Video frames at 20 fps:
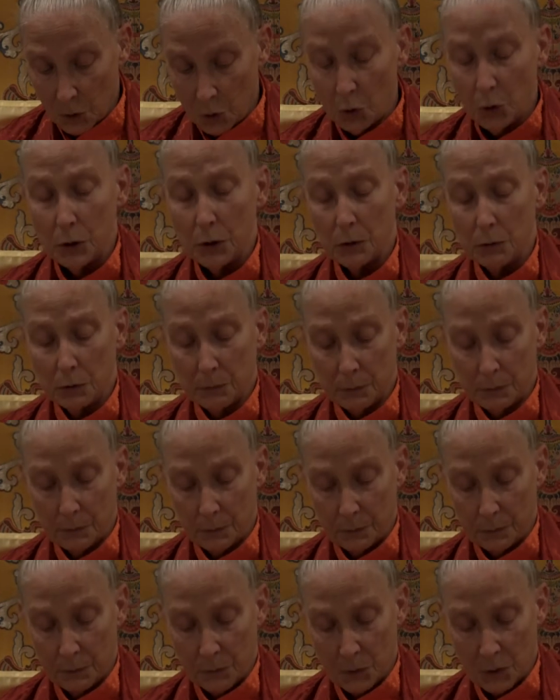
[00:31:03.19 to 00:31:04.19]
Good,
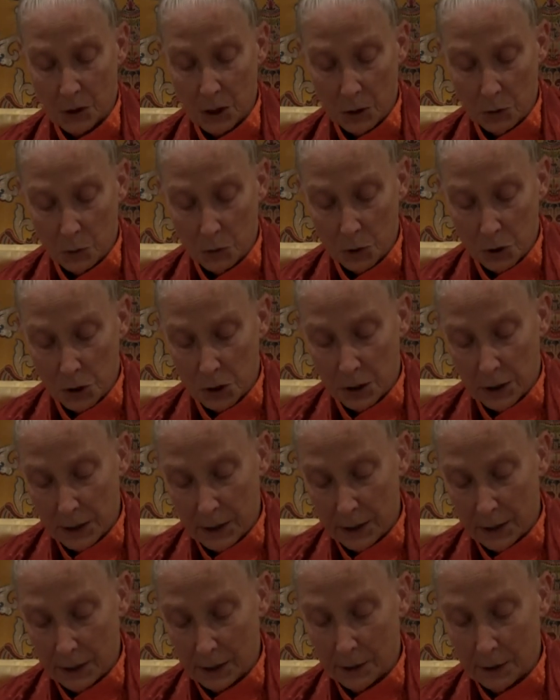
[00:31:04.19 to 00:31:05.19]
said
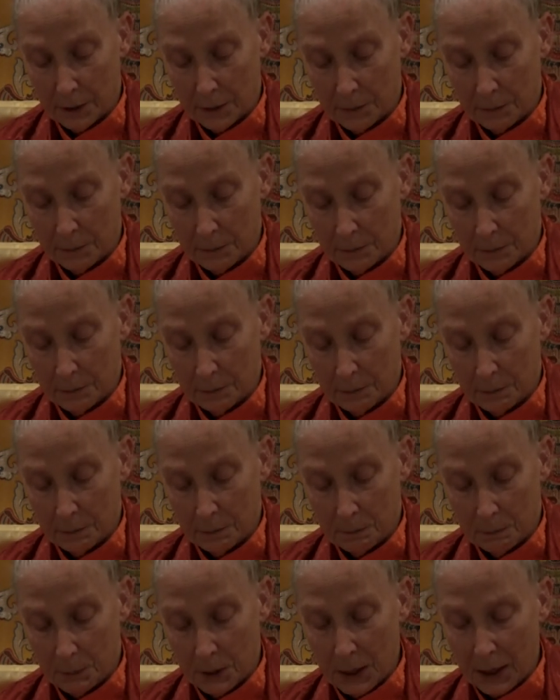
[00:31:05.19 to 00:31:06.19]
Ustinika.
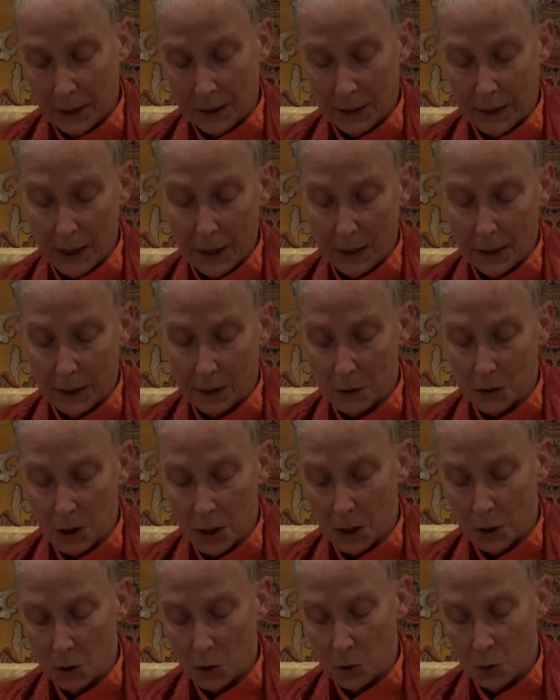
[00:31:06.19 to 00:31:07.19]
But I cannot
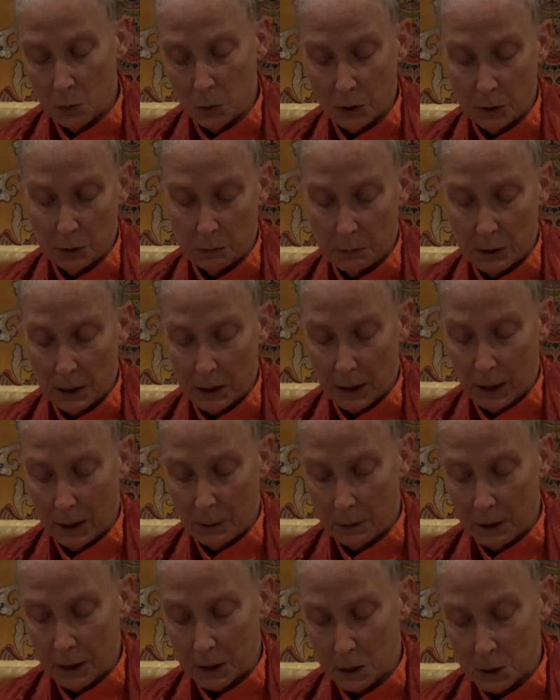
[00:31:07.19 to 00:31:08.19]
take you with me, I
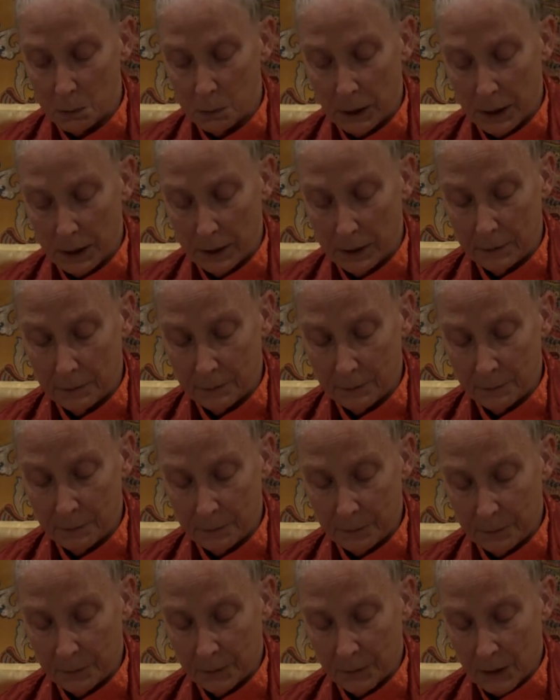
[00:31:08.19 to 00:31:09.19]
explained.
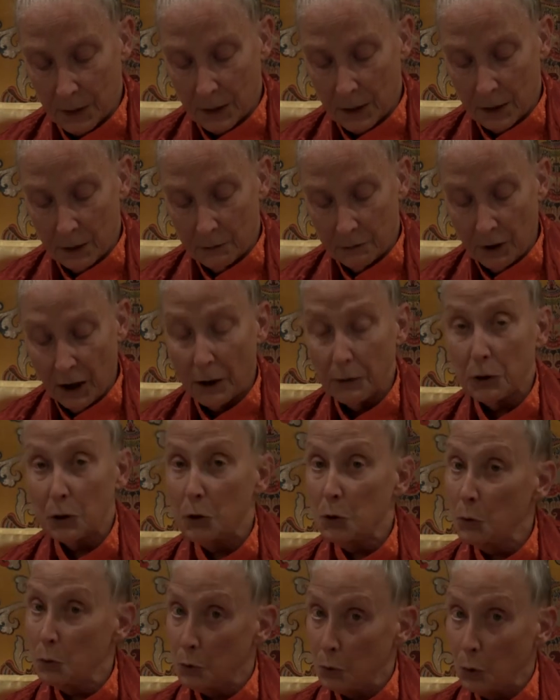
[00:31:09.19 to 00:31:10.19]
Father,
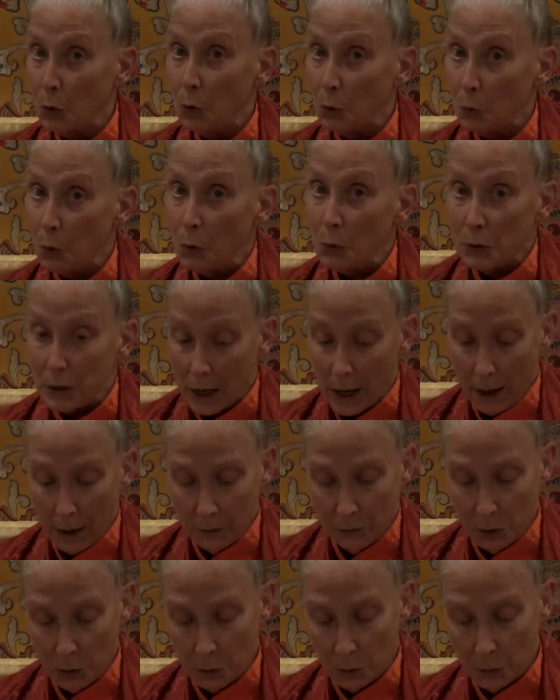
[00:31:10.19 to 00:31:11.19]
you know, won't
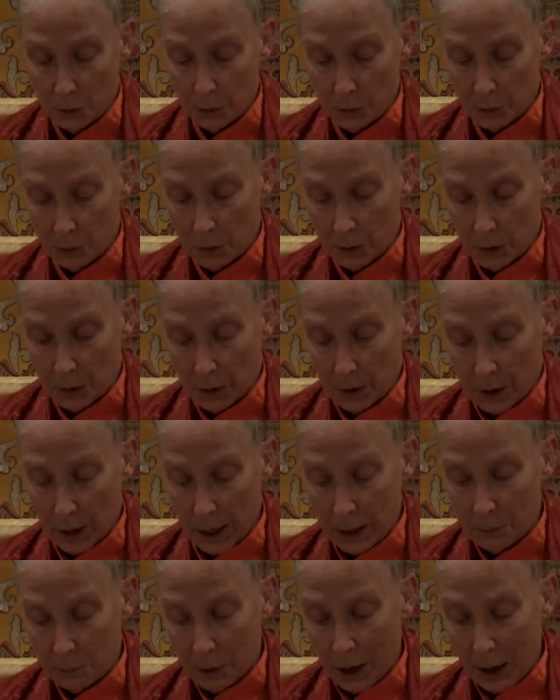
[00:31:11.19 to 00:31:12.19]
have you.
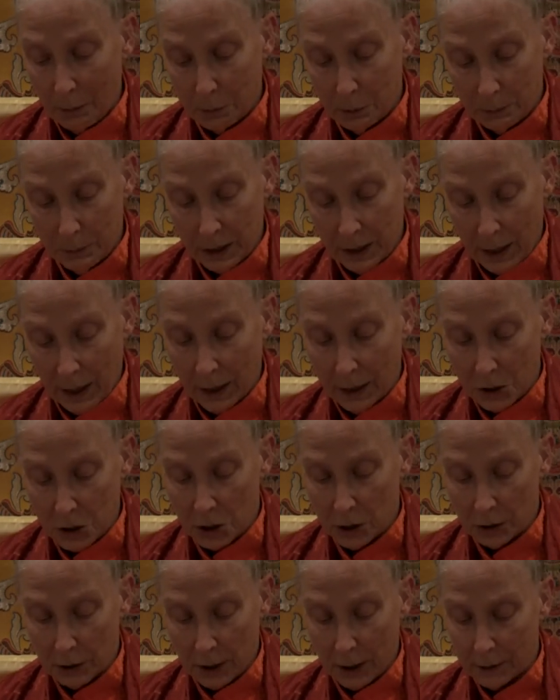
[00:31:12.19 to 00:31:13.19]
And probably I
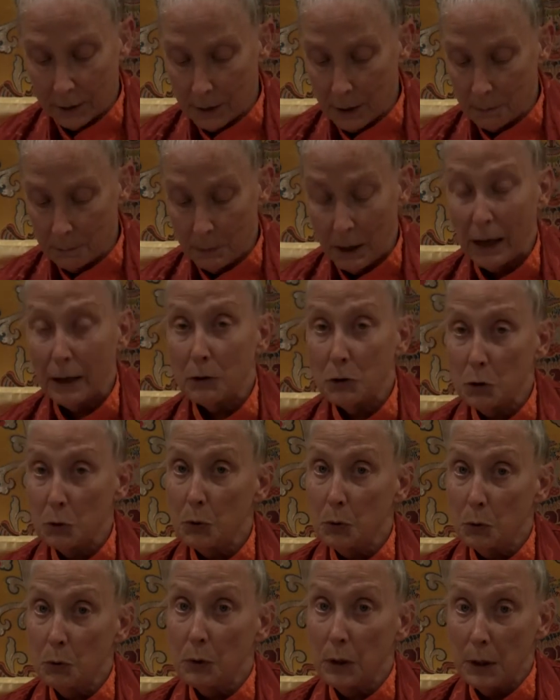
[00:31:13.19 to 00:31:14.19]
shall not come back to
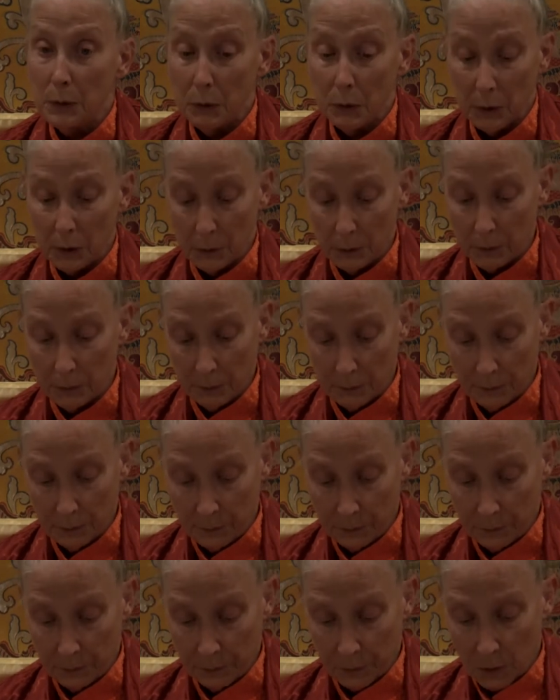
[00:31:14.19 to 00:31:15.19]
you either,
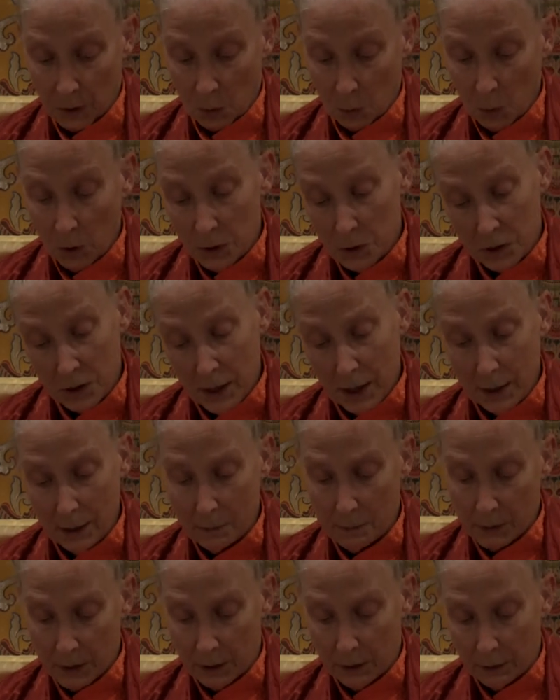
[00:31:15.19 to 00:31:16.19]
once I
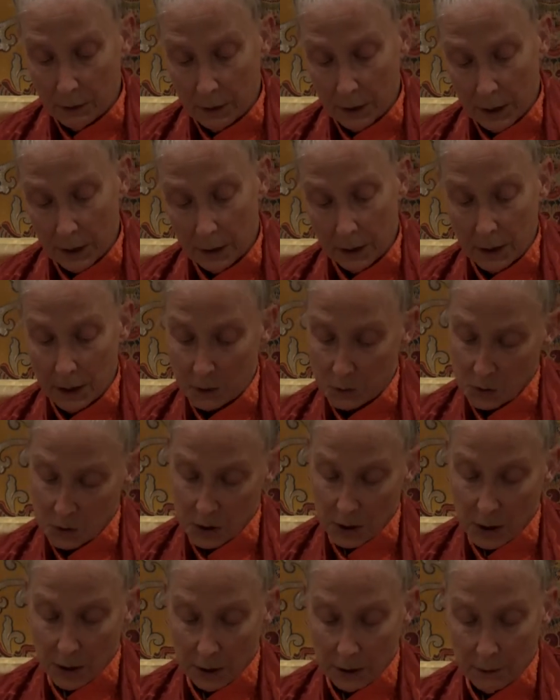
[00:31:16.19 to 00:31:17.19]
am there again and
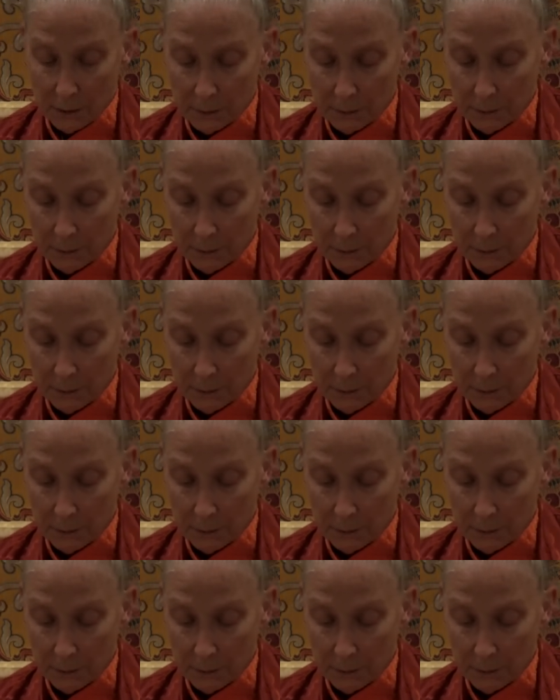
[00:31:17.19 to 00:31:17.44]
singing.